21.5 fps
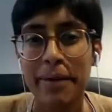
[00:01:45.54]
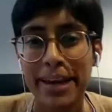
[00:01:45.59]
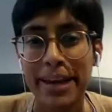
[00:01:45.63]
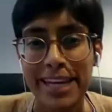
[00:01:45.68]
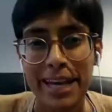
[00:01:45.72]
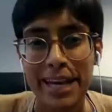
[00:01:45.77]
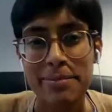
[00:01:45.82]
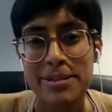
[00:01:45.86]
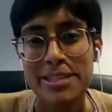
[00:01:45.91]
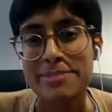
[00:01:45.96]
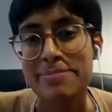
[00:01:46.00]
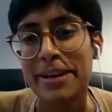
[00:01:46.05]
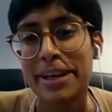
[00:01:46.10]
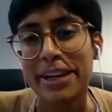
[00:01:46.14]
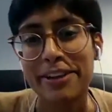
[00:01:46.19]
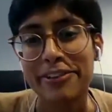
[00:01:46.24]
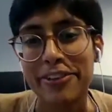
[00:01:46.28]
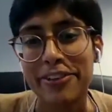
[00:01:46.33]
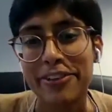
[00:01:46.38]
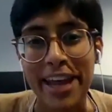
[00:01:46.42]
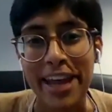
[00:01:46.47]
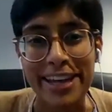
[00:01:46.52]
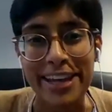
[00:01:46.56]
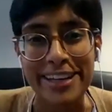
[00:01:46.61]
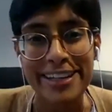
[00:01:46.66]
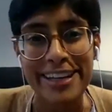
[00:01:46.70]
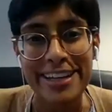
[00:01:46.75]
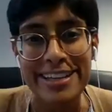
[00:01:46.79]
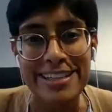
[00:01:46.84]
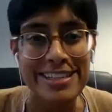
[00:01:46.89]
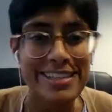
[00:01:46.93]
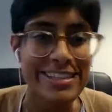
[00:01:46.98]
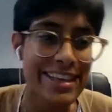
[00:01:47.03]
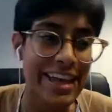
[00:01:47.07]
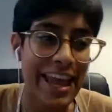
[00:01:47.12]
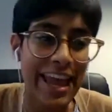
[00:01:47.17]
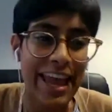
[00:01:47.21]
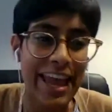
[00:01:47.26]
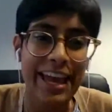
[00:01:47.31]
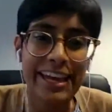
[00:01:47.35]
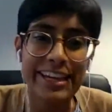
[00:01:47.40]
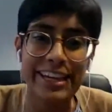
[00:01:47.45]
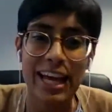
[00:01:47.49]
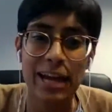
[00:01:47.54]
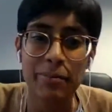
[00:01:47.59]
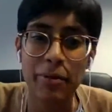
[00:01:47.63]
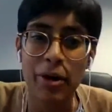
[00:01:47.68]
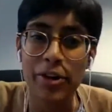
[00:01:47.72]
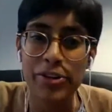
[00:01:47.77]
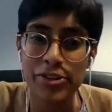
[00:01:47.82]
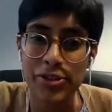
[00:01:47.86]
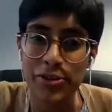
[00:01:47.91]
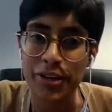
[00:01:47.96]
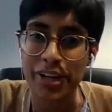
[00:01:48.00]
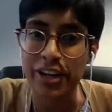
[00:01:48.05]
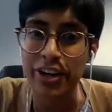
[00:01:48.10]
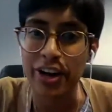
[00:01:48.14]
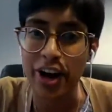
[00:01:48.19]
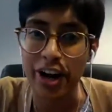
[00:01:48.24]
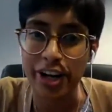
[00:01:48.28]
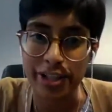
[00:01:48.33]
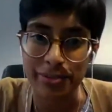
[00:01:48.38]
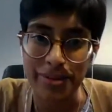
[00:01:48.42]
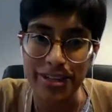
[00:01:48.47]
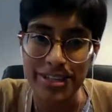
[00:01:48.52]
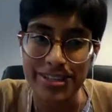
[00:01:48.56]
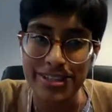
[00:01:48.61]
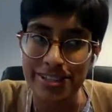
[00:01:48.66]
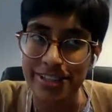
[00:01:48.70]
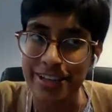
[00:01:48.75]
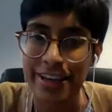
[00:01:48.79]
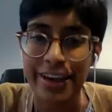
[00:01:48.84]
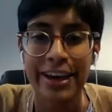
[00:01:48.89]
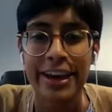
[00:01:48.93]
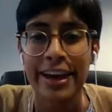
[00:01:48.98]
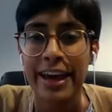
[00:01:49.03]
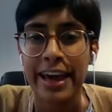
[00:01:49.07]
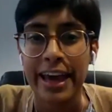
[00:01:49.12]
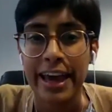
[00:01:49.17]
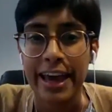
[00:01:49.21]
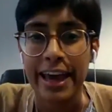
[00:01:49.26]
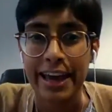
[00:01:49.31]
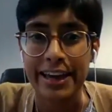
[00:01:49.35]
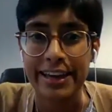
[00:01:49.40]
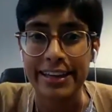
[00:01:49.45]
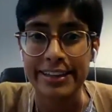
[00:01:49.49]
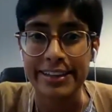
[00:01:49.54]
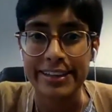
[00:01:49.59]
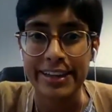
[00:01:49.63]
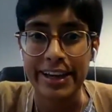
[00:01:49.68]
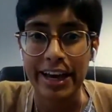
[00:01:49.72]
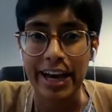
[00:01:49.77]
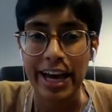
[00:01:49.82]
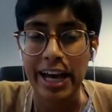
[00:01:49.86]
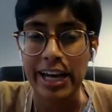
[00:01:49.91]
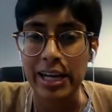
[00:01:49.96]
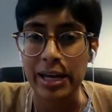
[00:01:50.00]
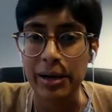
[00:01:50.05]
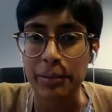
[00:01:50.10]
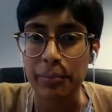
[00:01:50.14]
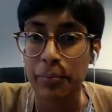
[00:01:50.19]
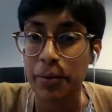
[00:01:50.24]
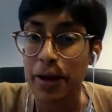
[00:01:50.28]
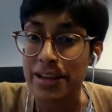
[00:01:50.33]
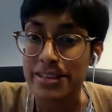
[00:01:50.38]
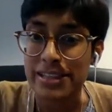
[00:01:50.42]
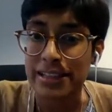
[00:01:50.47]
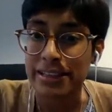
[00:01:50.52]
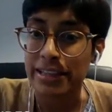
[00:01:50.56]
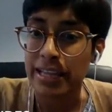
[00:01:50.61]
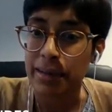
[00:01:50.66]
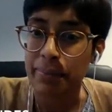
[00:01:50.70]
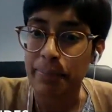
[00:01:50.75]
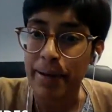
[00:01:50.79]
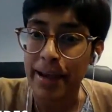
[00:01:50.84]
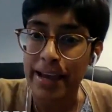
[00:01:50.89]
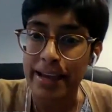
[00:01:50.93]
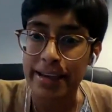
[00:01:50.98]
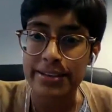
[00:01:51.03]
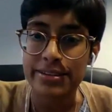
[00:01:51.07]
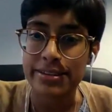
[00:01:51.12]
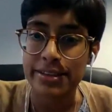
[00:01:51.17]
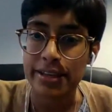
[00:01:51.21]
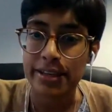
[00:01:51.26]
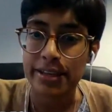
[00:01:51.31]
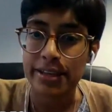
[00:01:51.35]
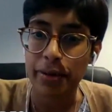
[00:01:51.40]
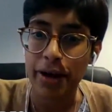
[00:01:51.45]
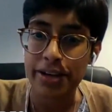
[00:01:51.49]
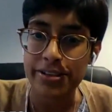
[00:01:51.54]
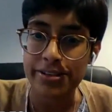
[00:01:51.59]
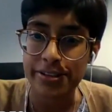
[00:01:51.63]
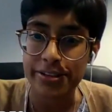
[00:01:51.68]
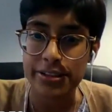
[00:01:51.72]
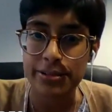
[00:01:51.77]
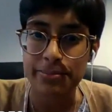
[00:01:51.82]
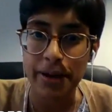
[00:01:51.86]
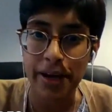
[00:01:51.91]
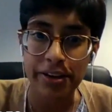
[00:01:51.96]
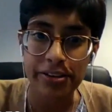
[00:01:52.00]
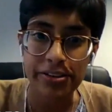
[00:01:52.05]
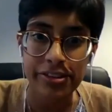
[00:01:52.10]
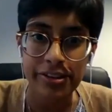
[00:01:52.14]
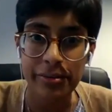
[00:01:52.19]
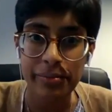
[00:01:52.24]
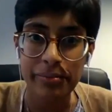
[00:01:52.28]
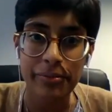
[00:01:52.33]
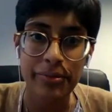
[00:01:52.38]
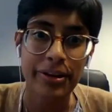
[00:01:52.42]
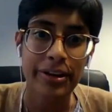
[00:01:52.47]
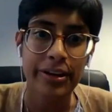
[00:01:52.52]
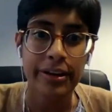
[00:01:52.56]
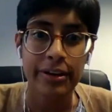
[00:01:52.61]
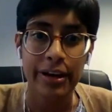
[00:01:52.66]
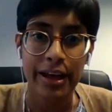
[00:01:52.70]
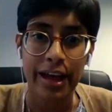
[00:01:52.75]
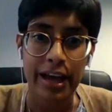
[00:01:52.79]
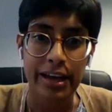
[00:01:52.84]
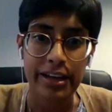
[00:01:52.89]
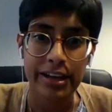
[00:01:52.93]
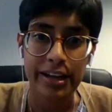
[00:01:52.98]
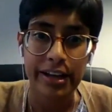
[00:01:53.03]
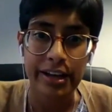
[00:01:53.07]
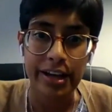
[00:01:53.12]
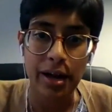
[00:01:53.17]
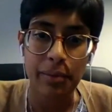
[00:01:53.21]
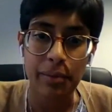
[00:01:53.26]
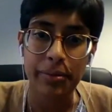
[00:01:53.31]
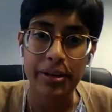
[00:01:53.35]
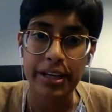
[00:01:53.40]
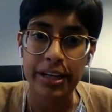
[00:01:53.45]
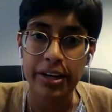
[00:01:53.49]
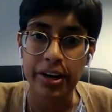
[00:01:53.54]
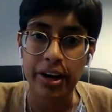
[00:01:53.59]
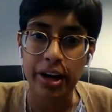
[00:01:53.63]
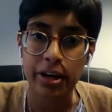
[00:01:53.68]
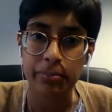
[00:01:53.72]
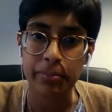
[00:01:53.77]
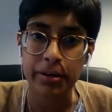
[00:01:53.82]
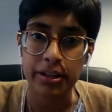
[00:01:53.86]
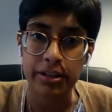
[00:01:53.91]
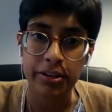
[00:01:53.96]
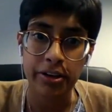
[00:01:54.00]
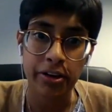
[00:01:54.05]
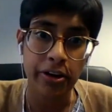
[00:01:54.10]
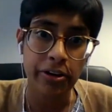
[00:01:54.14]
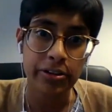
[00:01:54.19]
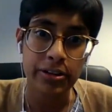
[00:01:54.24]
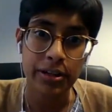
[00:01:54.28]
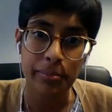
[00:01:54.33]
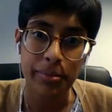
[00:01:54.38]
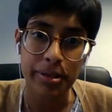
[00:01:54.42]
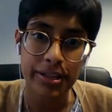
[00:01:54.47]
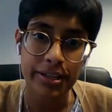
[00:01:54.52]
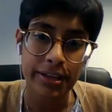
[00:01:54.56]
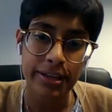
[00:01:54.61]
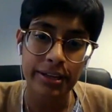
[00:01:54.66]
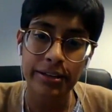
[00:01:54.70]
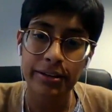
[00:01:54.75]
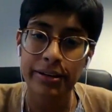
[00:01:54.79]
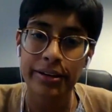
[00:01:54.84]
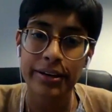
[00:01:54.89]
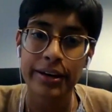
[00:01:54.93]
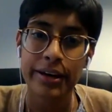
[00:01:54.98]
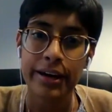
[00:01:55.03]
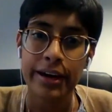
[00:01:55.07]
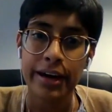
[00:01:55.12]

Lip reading: my name is Meena Fernandes and I'm also an economist, and I am presently based in Brussels, Belgium at a company called Milieu Limited.